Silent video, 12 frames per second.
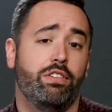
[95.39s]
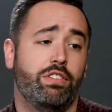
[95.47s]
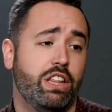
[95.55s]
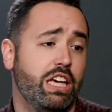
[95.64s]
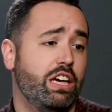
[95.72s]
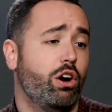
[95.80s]

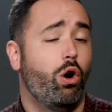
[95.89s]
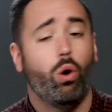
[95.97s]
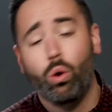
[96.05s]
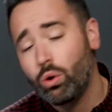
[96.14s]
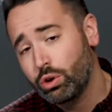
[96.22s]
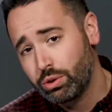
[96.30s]
the
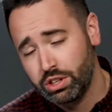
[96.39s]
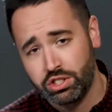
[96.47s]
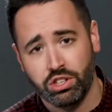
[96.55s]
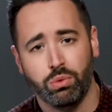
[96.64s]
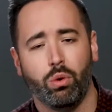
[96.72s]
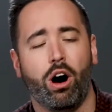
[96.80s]
whole
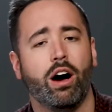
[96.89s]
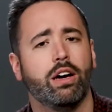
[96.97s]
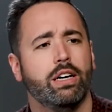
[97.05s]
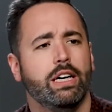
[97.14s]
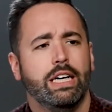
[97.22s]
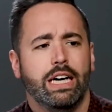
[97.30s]
Christian walk.
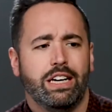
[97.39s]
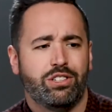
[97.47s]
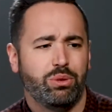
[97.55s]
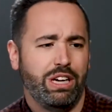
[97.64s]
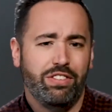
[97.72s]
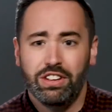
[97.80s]

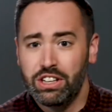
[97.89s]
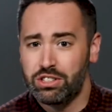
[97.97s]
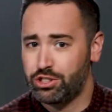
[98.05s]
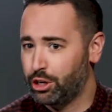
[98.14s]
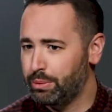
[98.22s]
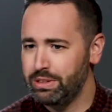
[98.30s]
So even the
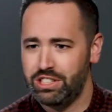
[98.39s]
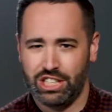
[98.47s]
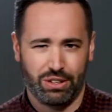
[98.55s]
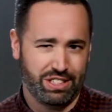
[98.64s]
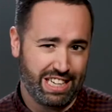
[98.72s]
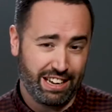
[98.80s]
sermon
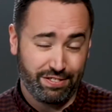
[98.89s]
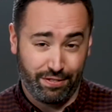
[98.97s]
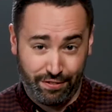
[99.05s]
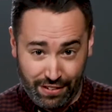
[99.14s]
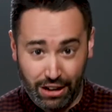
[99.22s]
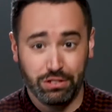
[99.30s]
series has
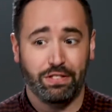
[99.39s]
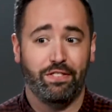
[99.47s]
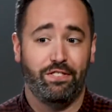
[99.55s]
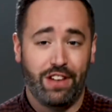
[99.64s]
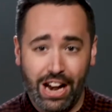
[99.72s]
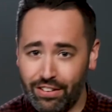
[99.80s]
felt
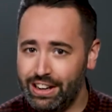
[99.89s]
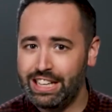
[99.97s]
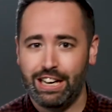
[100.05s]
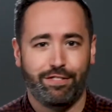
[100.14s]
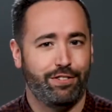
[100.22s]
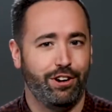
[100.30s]
very
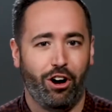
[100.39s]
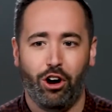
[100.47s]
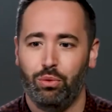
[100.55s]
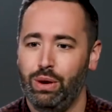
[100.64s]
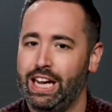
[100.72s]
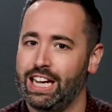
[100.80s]
different
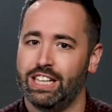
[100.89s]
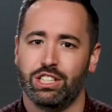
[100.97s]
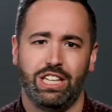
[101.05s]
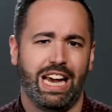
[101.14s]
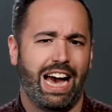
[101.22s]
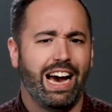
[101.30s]
on weekends.
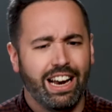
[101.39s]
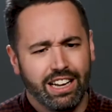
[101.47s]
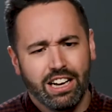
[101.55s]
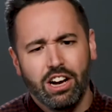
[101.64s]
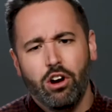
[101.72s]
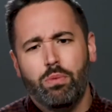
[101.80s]
You had
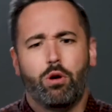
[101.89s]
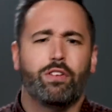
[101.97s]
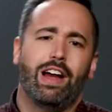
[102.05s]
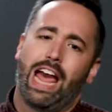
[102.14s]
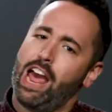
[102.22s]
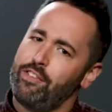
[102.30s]
more
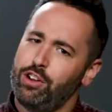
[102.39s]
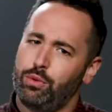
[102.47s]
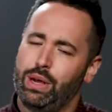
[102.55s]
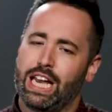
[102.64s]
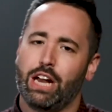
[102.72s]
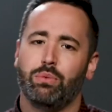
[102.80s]
of a heavy
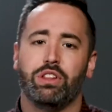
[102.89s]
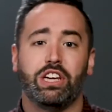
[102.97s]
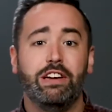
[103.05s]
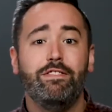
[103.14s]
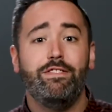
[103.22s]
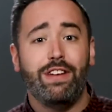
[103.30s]
weekend with
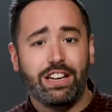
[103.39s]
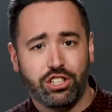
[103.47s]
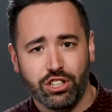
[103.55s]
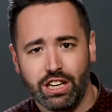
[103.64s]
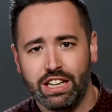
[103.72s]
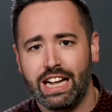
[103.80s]

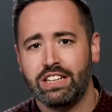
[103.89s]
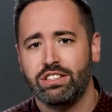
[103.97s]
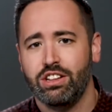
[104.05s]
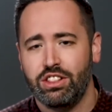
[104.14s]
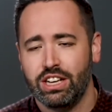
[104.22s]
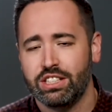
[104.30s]
confession, and that's
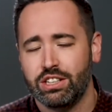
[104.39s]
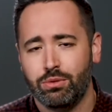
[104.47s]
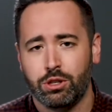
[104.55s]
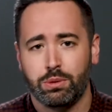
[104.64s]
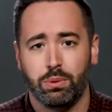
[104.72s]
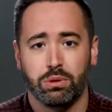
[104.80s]
the things that
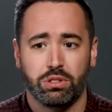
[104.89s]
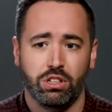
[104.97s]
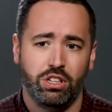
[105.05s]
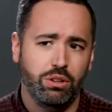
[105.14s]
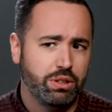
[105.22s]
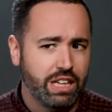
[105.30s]
we're supposed to
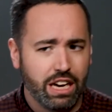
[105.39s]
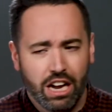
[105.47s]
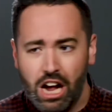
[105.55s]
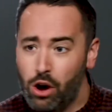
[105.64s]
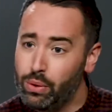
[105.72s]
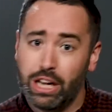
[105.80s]
do. And then
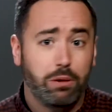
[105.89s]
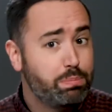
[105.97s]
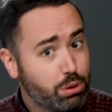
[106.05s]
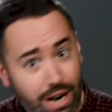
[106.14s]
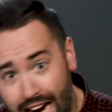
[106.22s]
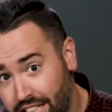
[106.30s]
we had a
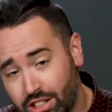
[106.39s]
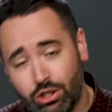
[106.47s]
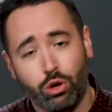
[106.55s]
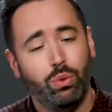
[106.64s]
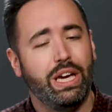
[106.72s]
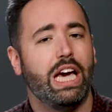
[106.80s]

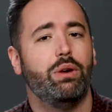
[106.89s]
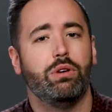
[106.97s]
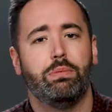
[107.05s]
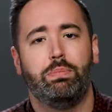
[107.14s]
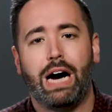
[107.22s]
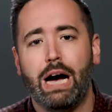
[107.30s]
practical weekend
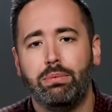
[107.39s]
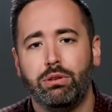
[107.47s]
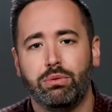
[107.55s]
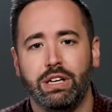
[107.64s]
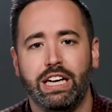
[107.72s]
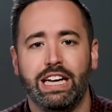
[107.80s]
with Bible
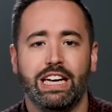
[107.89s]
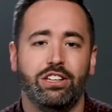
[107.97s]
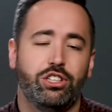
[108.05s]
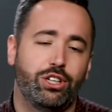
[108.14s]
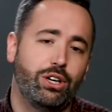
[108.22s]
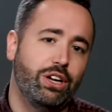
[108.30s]
reading and
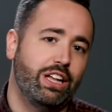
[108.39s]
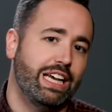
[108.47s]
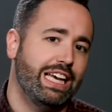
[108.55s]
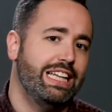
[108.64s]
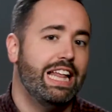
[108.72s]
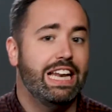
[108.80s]
journaling.
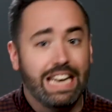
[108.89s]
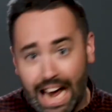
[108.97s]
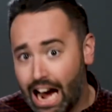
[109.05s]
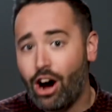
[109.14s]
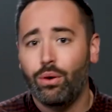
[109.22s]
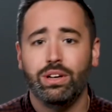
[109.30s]
And then
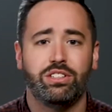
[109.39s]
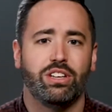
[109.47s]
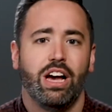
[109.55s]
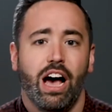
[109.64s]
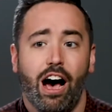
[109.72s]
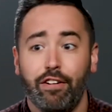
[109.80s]
now it's
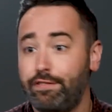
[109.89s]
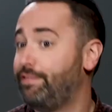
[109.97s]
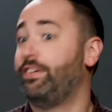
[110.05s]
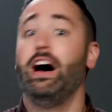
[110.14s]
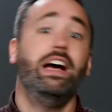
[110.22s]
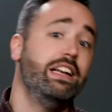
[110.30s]
a
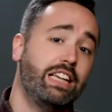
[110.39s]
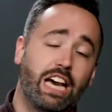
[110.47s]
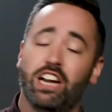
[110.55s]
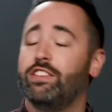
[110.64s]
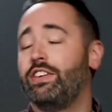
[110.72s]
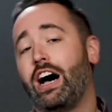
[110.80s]
fun,
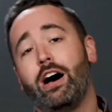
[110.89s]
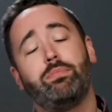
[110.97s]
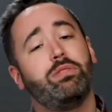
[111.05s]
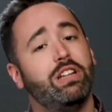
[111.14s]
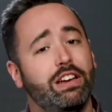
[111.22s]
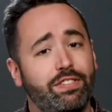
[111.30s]
kind of
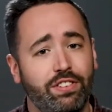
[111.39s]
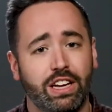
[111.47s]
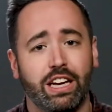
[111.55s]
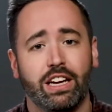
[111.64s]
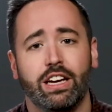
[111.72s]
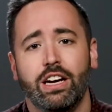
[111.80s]

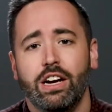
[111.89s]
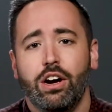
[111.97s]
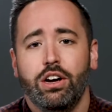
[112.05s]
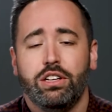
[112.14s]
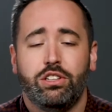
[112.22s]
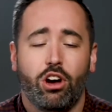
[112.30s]
uplifting
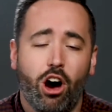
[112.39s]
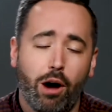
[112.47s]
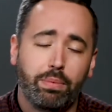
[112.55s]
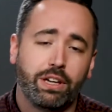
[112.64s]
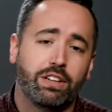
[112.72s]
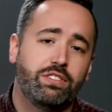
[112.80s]

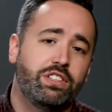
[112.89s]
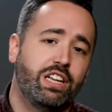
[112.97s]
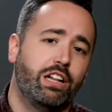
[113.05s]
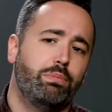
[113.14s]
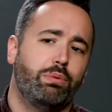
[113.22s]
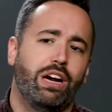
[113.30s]
topic of
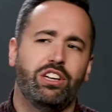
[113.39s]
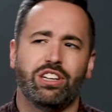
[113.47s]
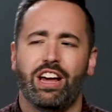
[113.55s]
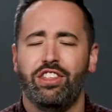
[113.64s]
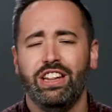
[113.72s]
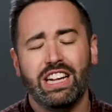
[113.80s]
celebration.
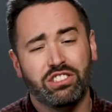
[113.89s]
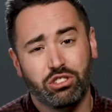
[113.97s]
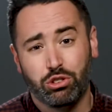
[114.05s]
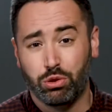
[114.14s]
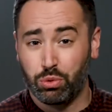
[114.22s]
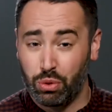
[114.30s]
I think that's
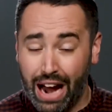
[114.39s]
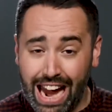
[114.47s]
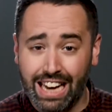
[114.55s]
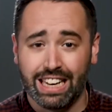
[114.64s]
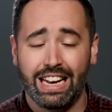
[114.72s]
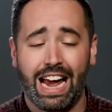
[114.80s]

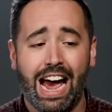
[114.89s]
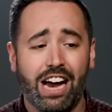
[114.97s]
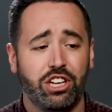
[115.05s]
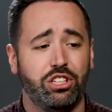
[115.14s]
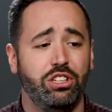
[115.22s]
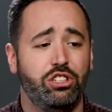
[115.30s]
great. It
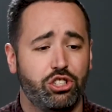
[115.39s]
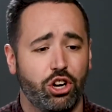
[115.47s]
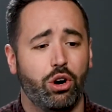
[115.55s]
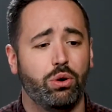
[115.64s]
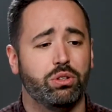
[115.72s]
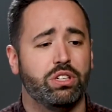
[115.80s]
actually
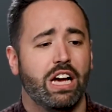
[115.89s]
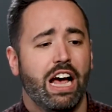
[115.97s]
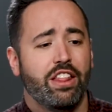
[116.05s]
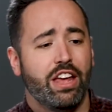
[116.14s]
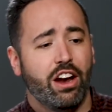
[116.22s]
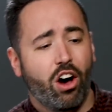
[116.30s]
shows
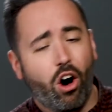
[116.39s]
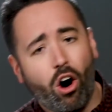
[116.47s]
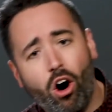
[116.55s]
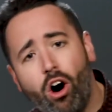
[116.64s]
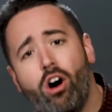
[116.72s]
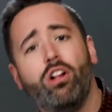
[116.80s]
that
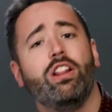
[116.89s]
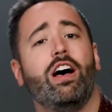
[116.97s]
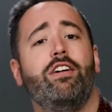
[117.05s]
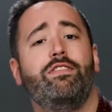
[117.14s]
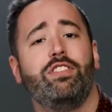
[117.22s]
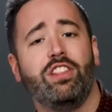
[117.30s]
all
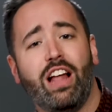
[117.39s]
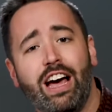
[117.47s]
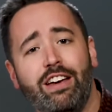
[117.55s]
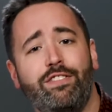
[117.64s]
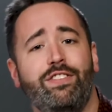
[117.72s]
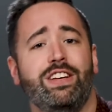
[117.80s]
of
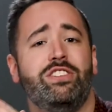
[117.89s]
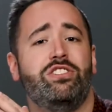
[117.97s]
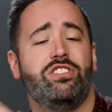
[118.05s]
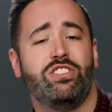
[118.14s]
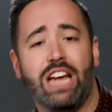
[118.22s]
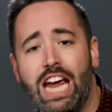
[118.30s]
life is
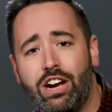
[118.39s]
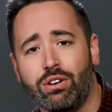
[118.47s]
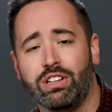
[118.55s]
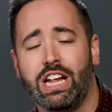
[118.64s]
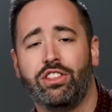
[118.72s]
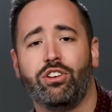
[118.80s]

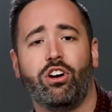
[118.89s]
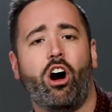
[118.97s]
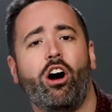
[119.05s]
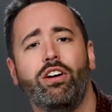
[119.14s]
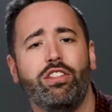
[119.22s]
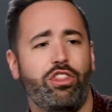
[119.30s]
sacred, that there
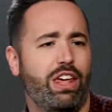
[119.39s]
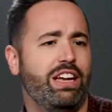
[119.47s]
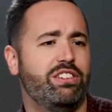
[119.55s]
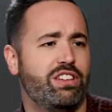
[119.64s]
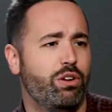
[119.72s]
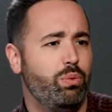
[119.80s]
aren't
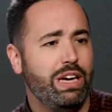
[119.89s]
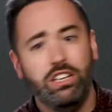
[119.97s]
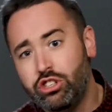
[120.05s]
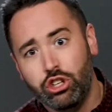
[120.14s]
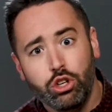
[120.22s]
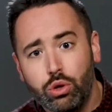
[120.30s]
things that we
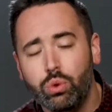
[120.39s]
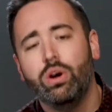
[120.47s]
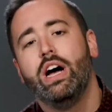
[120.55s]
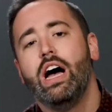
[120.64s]
do